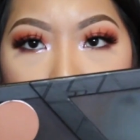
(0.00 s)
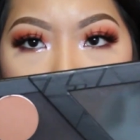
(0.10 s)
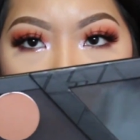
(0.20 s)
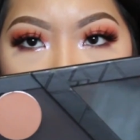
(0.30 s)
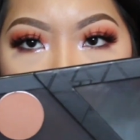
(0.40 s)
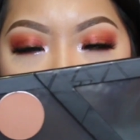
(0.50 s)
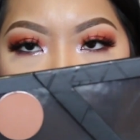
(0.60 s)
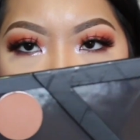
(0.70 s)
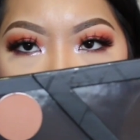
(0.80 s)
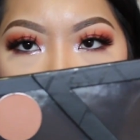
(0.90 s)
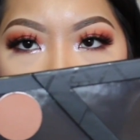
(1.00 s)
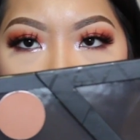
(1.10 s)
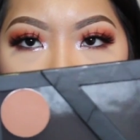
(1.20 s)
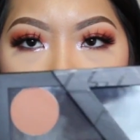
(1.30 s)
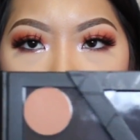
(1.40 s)
Rose,
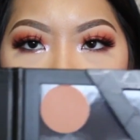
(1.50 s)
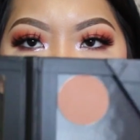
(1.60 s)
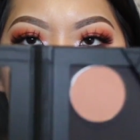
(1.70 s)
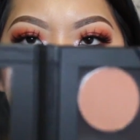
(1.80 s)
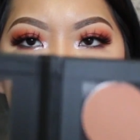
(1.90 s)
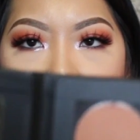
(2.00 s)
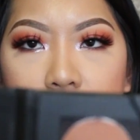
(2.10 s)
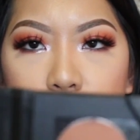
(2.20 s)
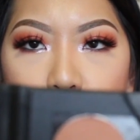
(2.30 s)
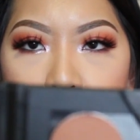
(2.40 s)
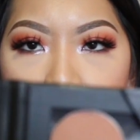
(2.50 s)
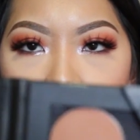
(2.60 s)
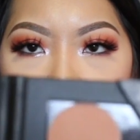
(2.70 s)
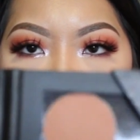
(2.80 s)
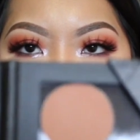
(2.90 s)
and it's a pretty